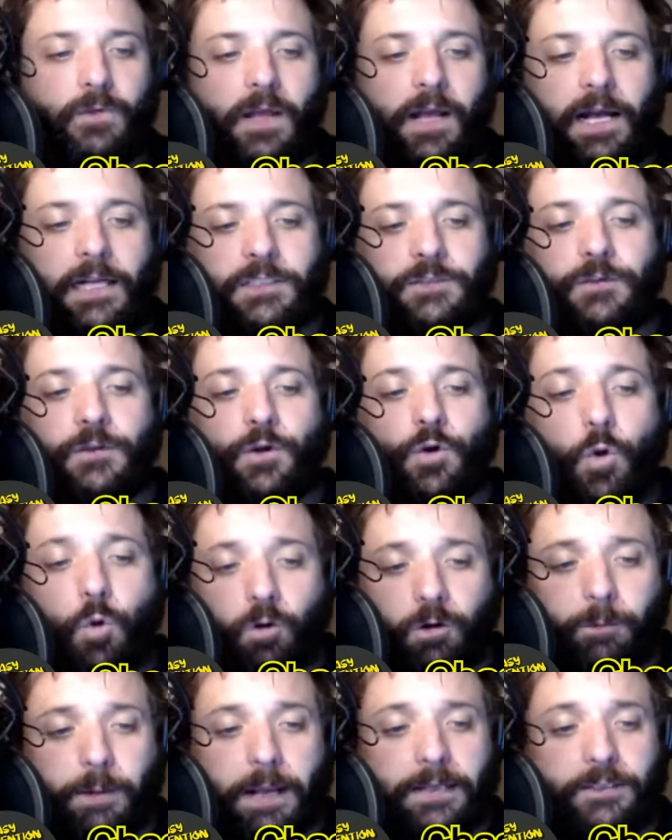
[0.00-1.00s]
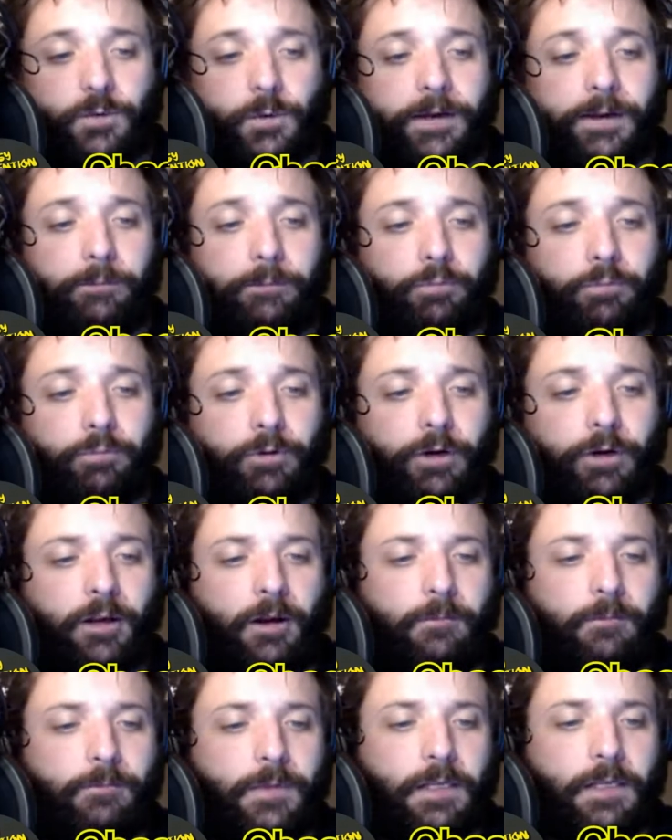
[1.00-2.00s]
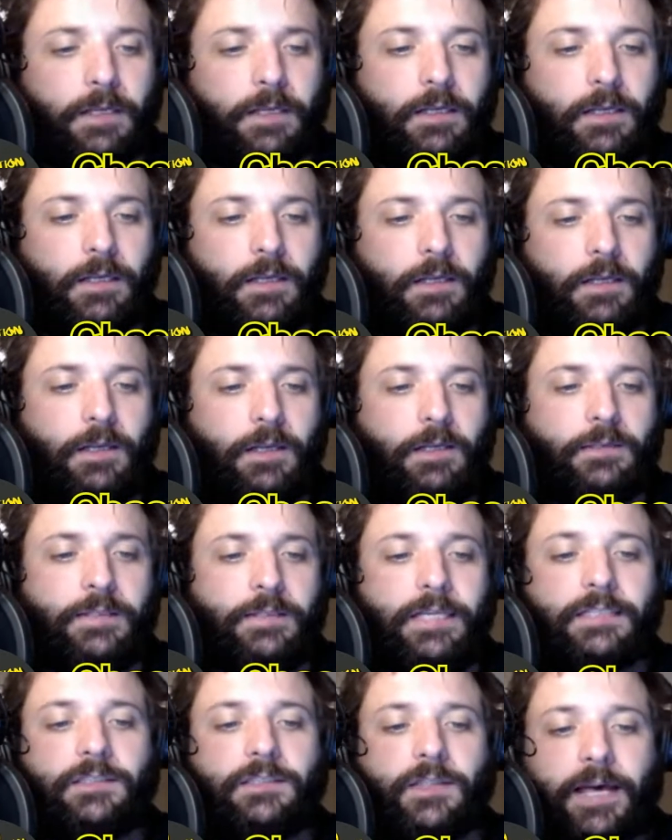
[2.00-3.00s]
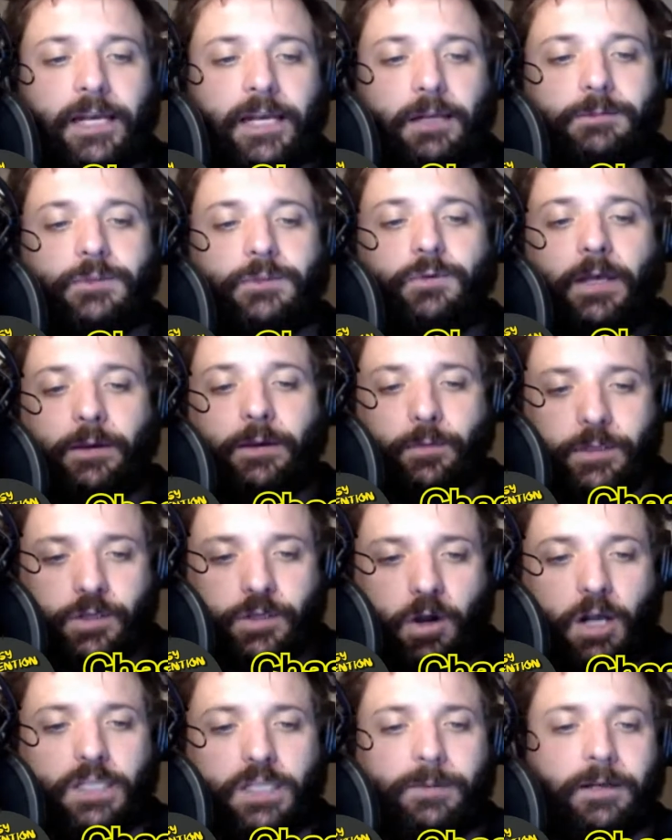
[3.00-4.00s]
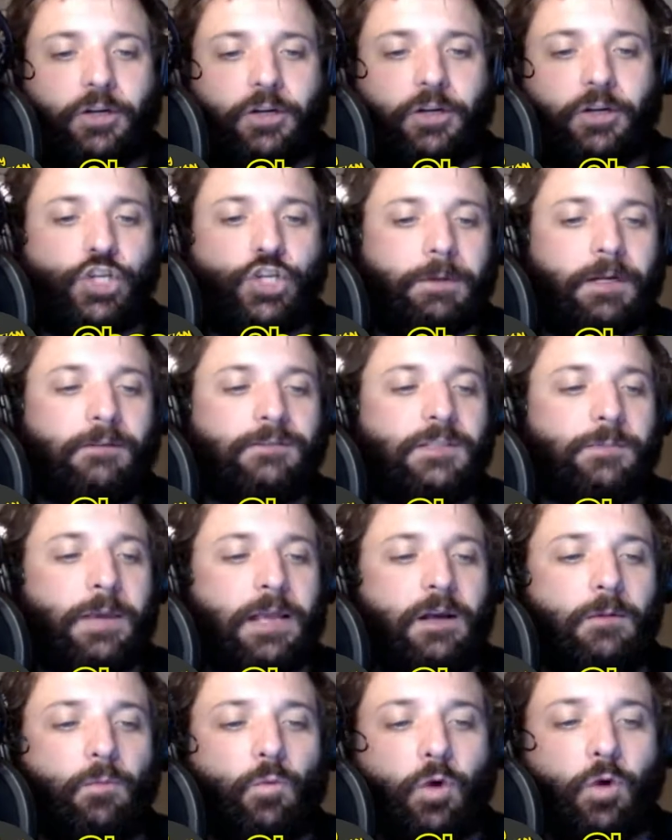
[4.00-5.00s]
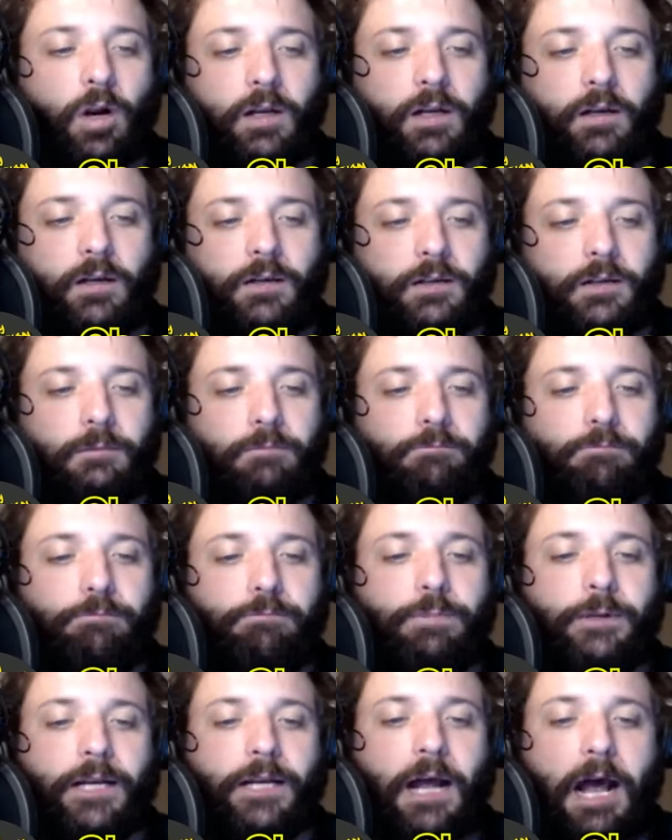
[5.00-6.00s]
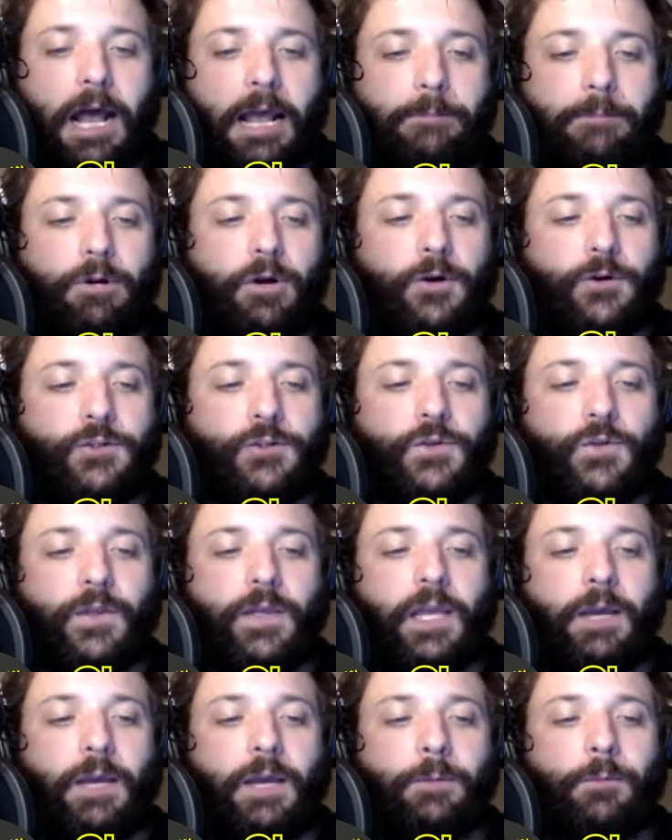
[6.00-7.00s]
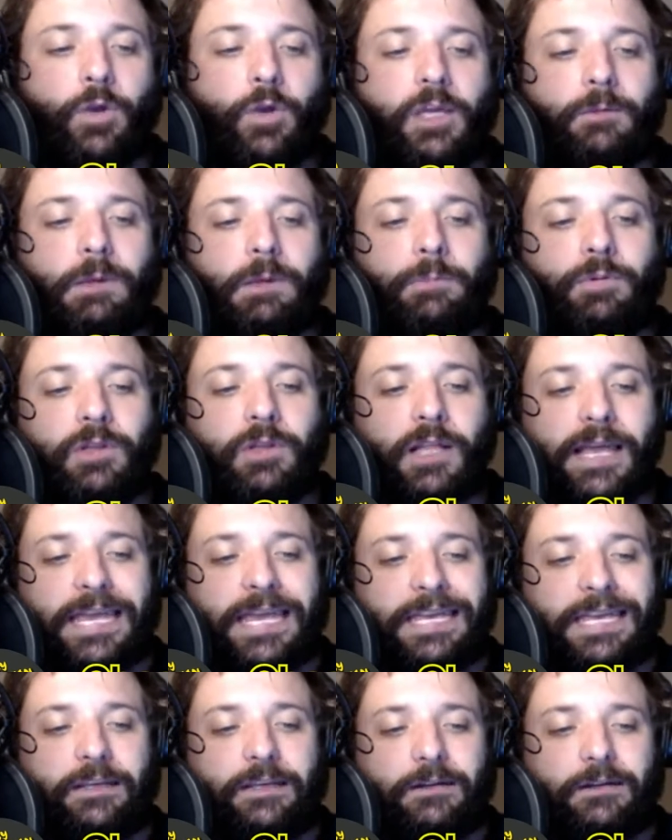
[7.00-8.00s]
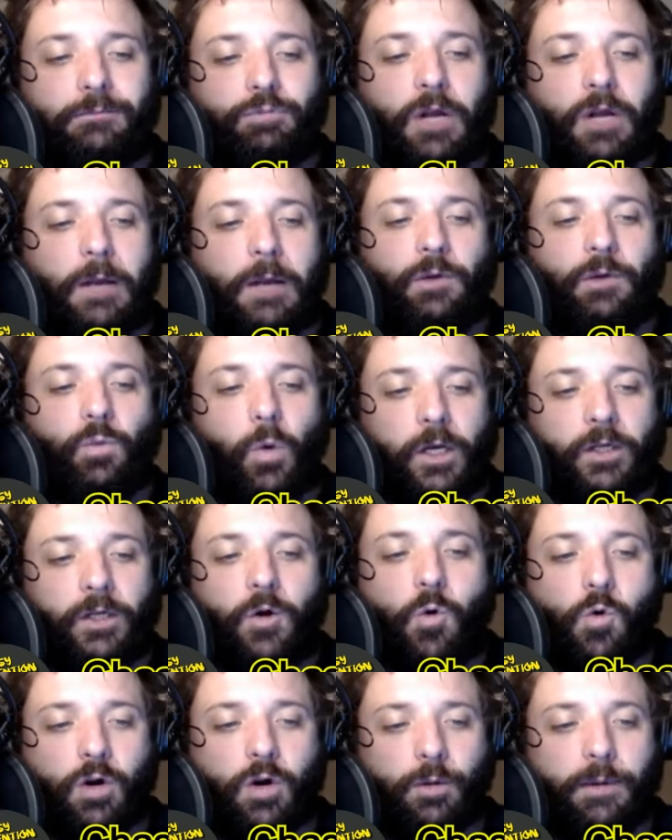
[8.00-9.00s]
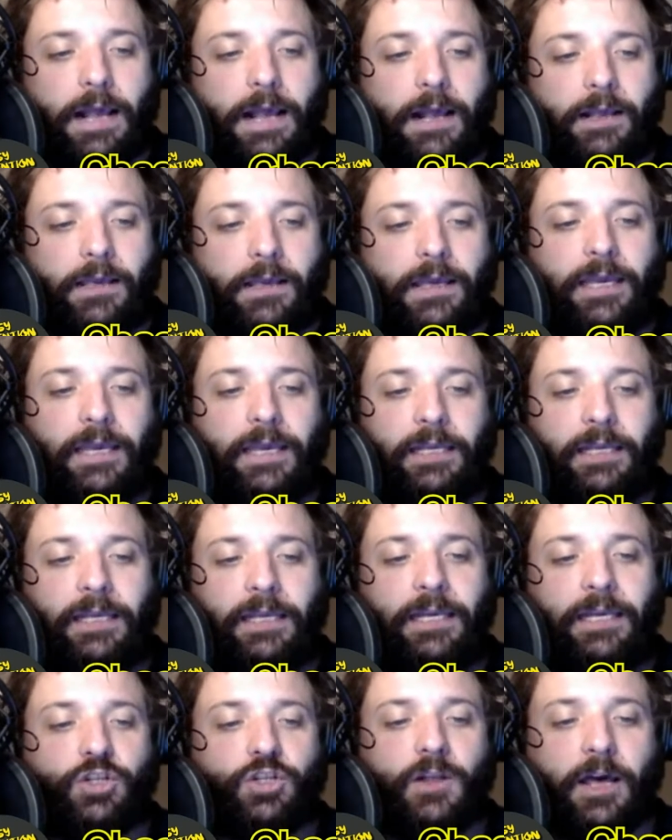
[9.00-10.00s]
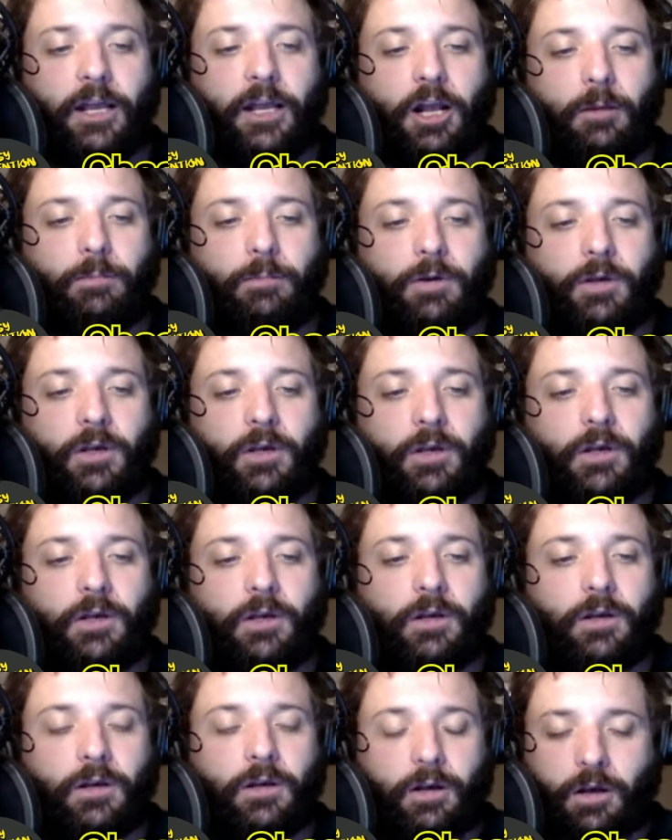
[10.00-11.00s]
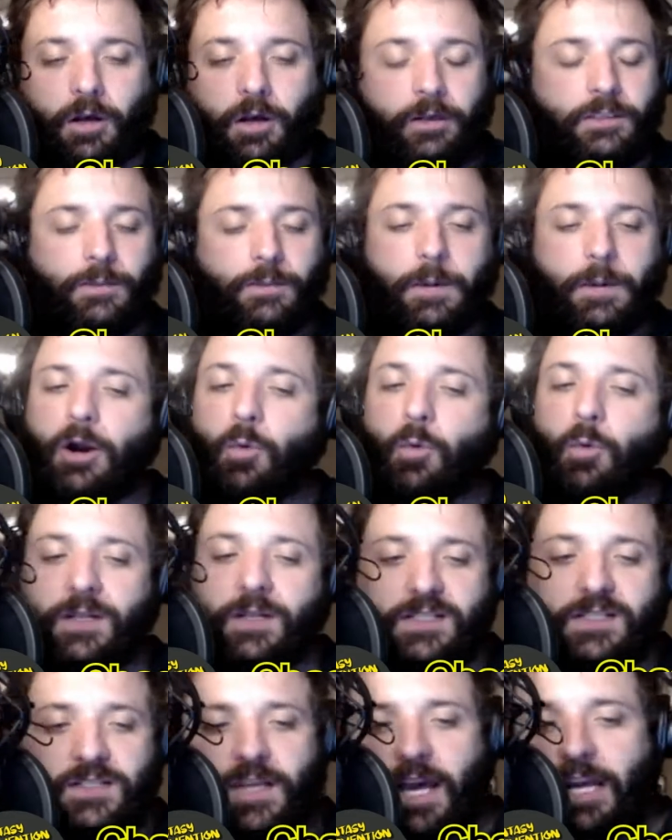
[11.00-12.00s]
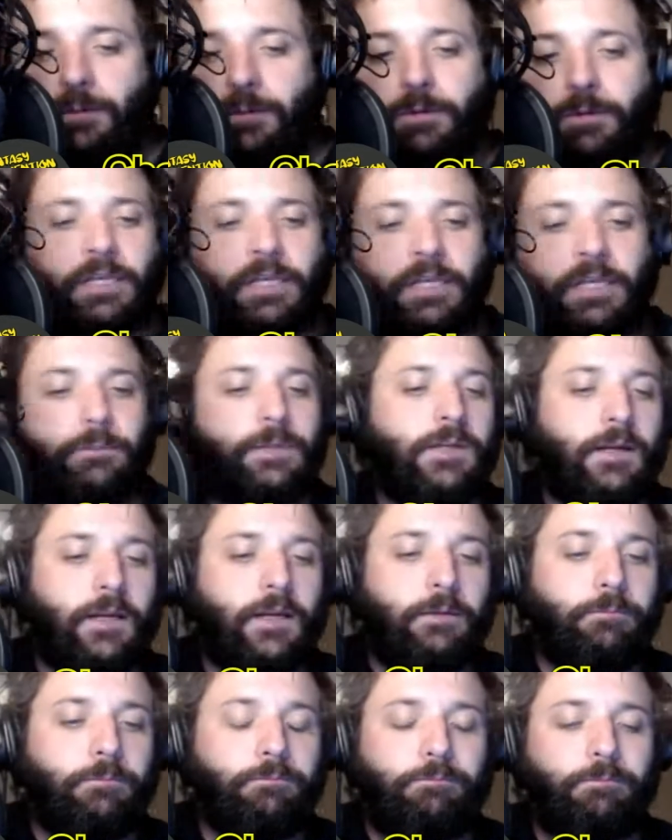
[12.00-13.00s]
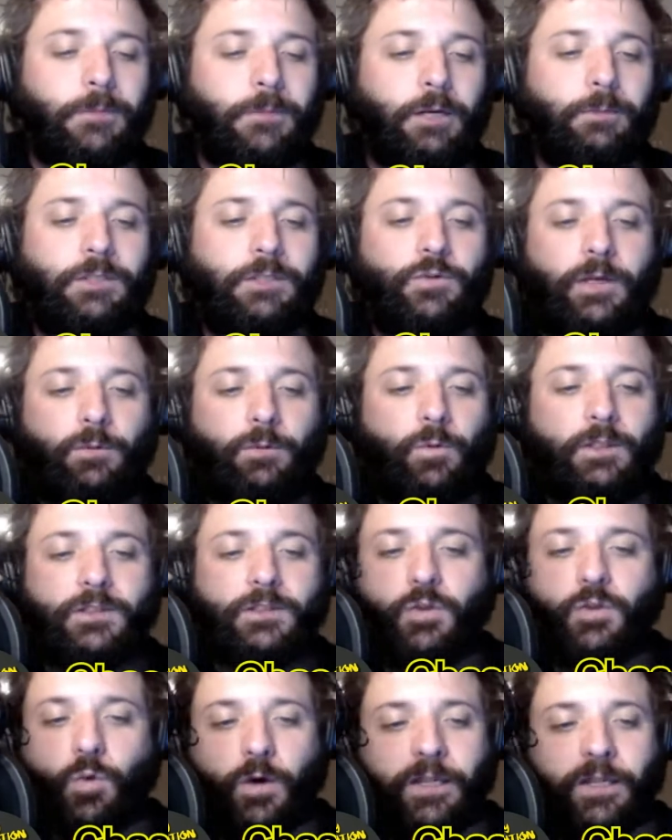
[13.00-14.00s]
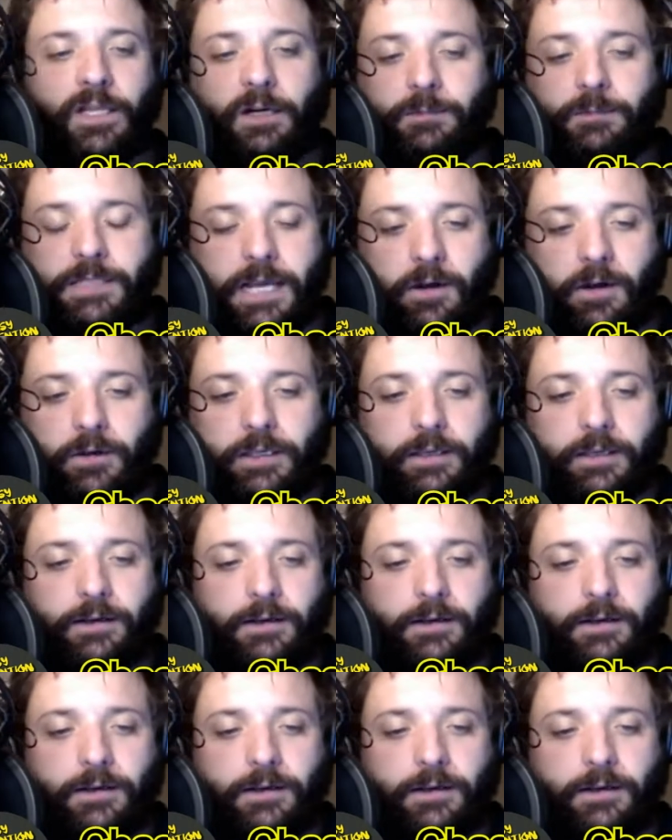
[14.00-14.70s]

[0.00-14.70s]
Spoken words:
As for the quarterbacks, who I didn't bring up, these lineups, like we talked about, are cheap enough to make them work. But I personally am only going to be playing probably one quarterback in each lineup, depending on what side I'm leaning between what story that I'm telling.